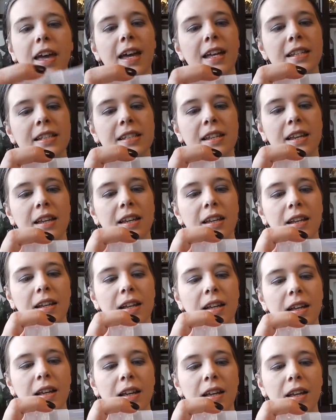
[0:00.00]
that
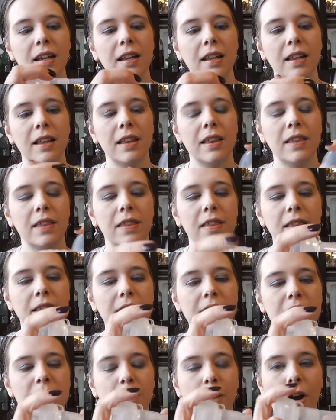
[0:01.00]

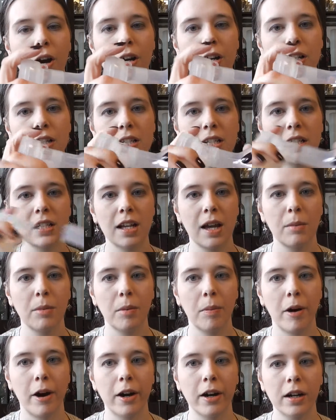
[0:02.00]
this part didn't come
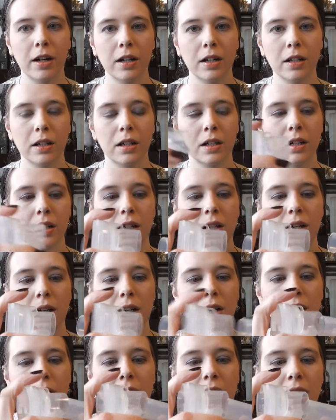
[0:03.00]
apart.
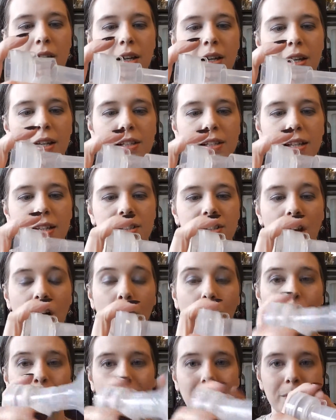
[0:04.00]
It's
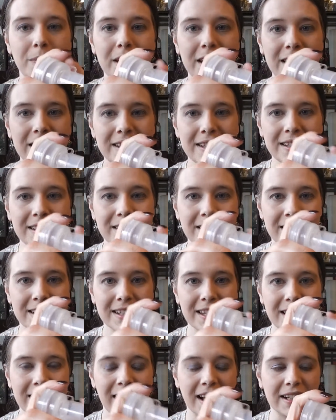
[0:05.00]
all one piece
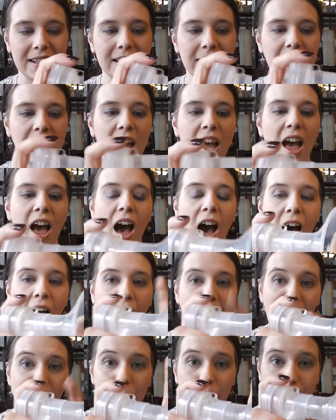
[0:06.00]
that's connected.
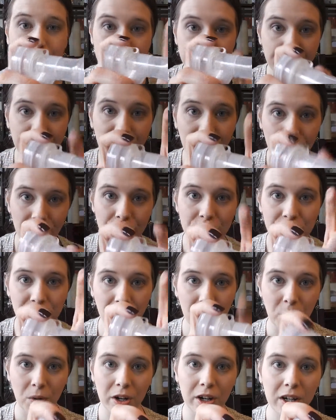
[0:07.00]
I prefer those
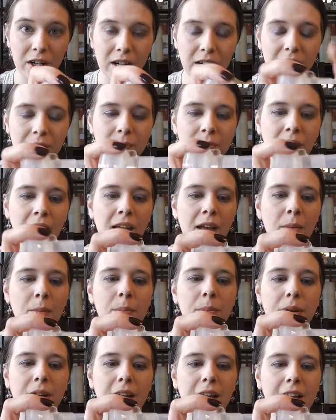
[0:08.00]
for work
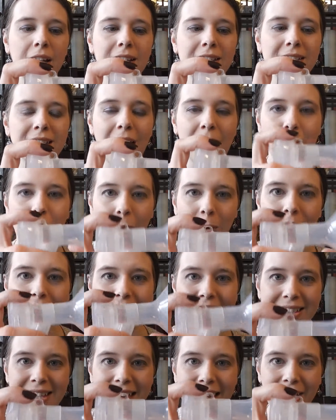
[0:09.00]
because I'm
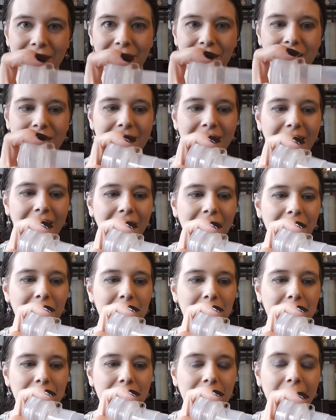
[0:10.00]
always scared
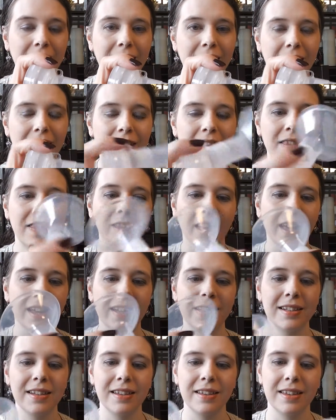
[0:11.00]

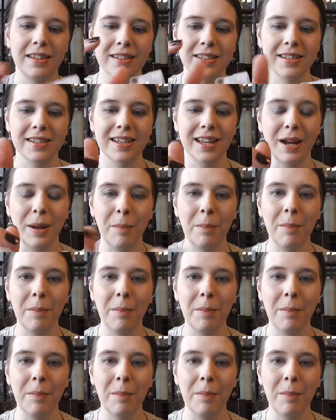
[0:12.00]
that this is going